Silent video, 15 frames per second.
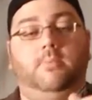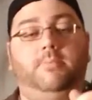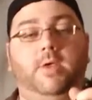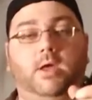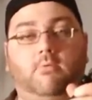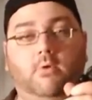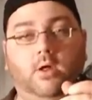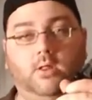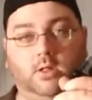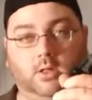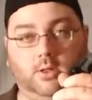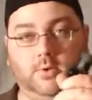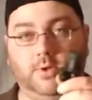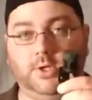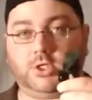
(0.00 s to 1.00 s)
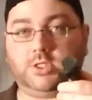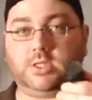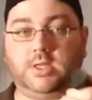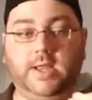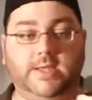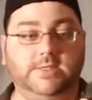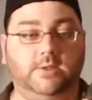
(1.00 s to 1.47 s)
pick rail included, just
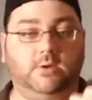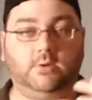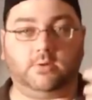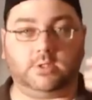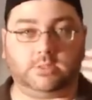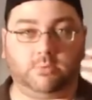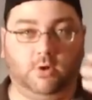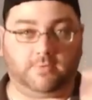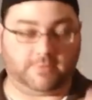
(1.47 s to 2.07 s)
a nice little small